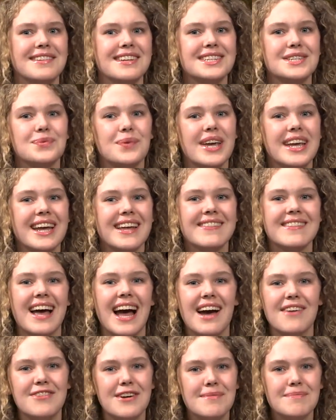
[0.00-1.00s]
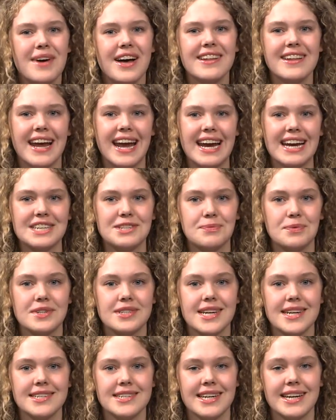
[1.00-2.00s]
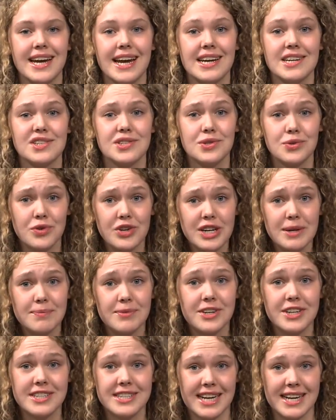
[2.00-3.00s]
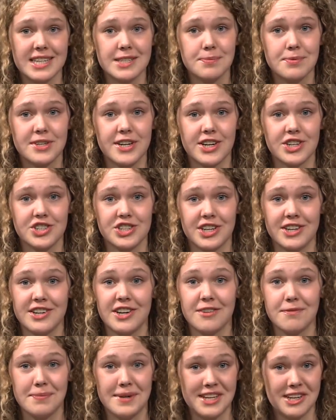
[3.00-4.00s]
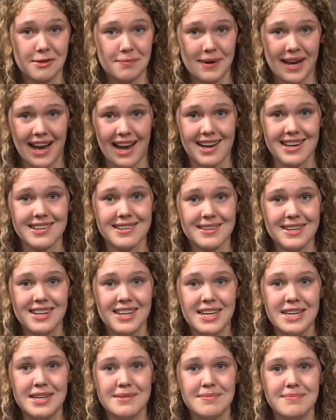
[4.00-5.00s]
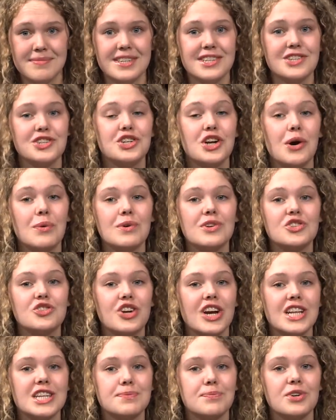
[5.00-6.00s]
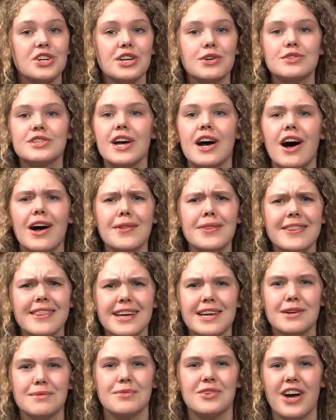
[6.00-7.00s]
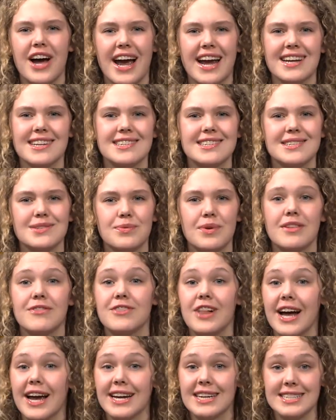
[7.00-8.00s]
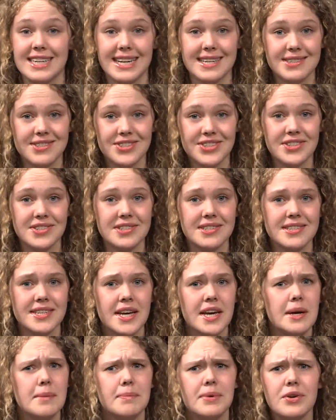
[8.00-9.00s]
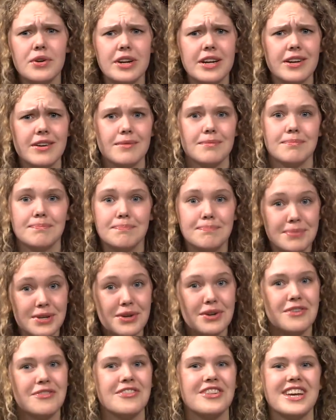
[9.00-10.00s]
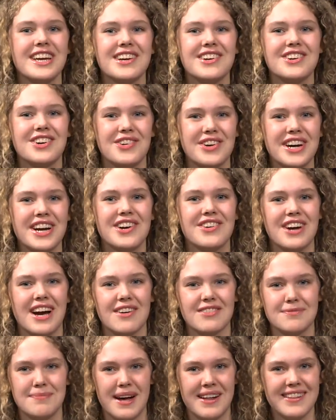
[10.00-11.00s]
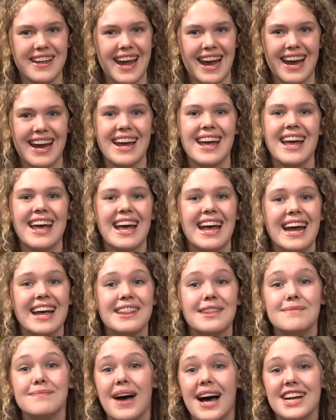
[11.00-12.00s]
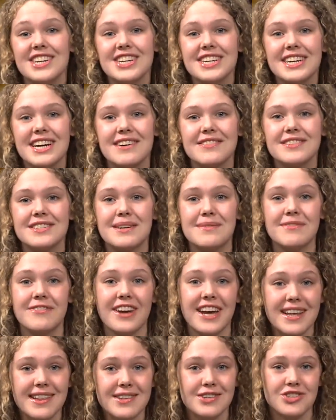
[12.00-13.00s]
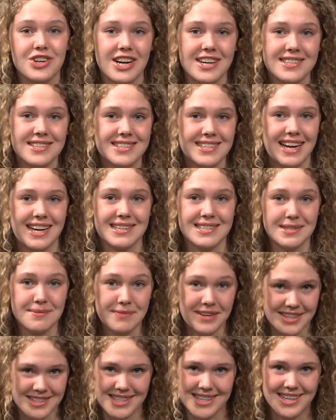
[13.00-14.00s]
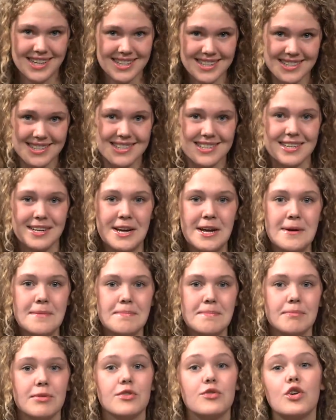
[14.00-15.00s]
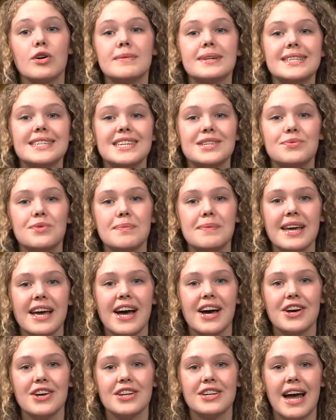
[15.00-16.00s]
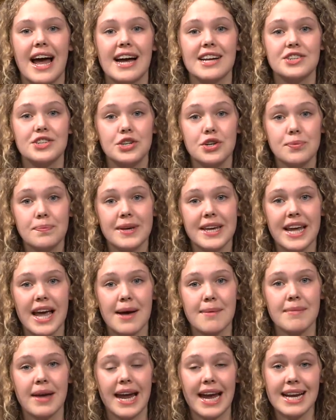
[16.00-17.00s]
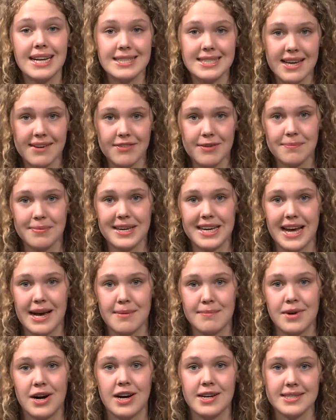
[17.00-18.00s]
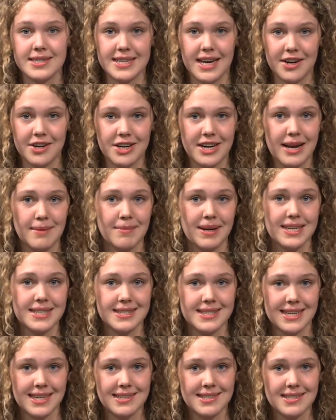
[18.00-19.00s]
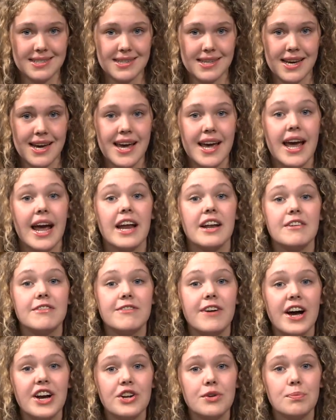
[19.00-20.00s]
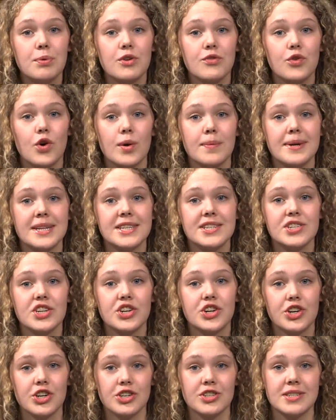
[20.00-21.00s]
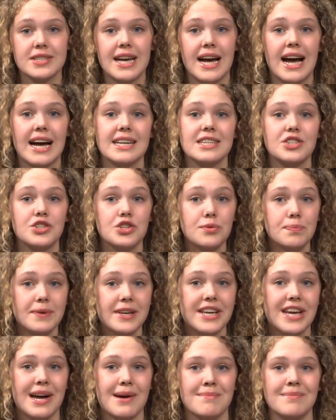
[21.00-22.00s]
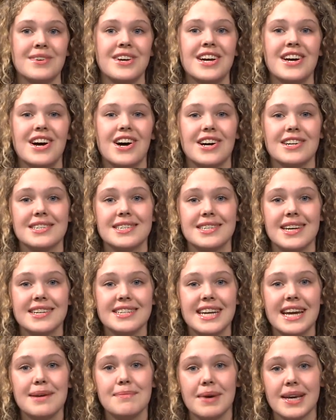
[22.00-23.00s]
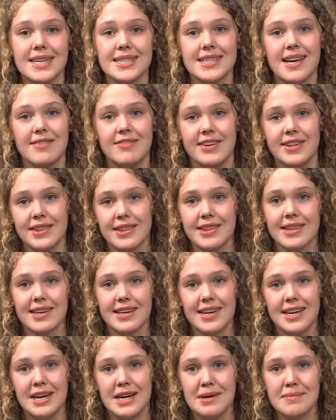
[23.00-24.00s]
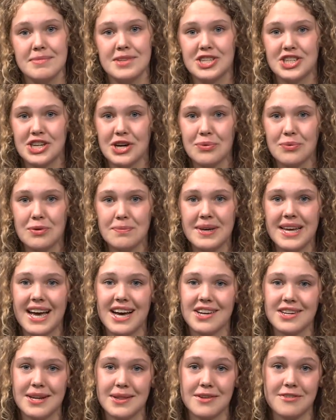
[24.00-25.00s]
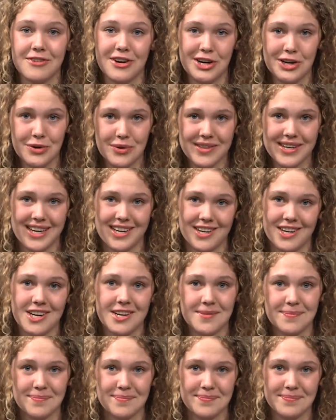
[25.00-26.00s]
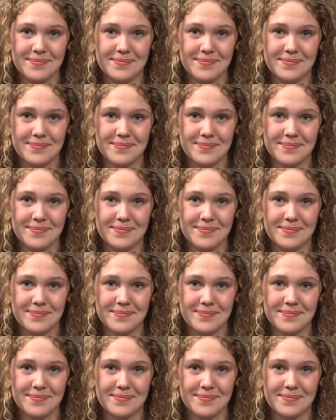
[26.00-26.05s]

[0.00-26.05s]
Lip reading: This weekend, the FM Ballet is presenting a storybook dance production of Peter Pan. This show will transport you to unthinkable heights with flying dancers, beautifully choreographed ballet, and the magic of some faith, trust, and some pixie dust. Performances will be held at 2 p.m. and 7 p.m. on Saturday, May 6th, and a final performance occurs at 2 p.m. on Sunday, May 7th. The show will be held in the Fargo Theater.